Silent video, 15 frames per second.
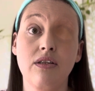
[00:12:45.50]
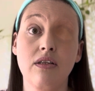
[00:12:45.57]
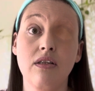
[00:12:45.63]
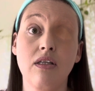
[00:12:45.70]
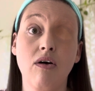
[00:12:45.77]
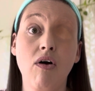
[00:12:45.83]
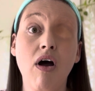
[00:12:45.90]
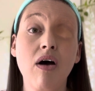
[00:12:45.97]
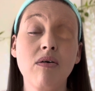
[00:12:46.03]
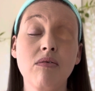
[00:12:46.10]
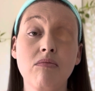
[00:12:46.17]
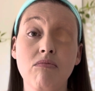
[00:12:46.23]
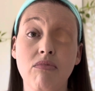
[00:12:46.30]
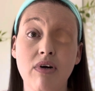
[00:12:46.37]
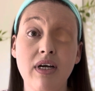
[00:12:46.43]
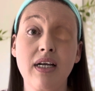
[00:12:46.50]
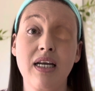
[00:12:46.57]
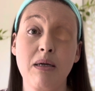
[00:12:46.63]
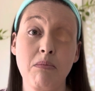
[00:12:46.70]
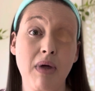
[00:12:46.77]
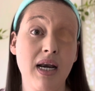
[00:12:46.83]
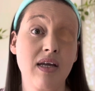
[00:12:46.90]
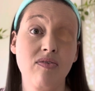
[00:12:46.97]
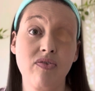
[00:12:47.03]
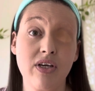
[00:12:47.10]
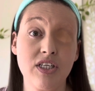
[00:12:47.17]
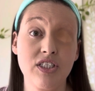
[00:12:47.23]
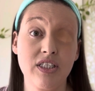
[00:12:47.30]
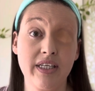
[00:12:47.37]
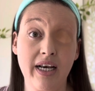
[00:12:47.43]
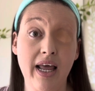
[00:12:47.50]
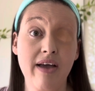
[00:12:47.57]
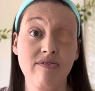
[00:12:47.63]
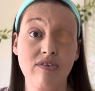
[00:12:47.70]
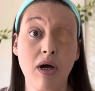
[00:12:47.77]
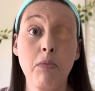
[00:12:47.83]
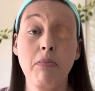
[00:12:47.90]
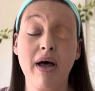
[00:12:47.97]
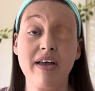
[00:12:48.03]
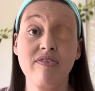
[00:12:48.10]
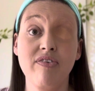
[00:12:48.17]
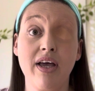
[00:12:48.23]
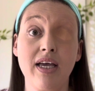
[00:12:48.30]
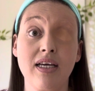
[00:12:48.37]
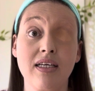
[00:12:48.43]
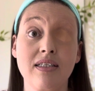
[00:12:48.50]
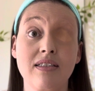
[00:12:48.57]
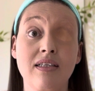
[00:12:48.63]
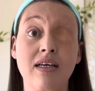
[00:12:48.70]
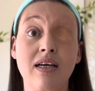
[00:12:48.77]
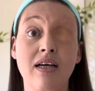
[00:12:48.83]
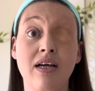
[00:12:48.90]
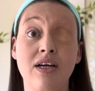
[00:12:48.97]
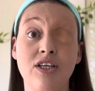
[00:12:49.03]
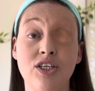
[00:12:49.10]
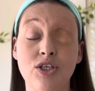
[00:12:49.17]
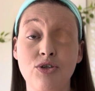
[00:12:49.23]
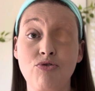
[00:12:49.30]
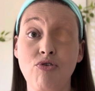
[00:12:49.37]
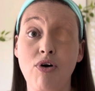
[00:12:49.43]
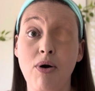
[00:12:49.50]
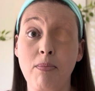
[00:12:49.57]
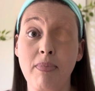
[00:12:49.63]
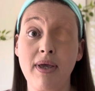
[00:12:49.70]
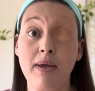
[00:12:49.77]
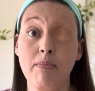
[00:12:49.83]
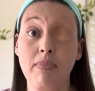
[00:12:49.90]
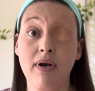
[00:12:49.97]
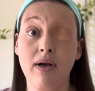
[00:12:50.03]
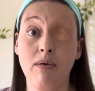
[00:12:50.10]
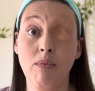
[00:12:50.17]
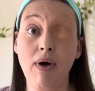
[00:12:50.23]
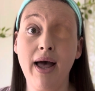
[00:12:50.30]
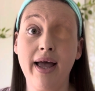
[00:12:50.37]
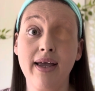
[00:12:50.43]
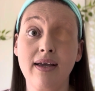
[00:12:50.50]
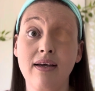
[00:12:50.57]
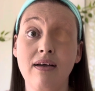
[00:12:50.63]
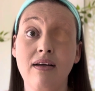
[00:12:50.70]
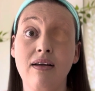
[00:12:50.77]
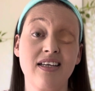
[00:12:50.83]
there aren't really many features left on my face to draw people away.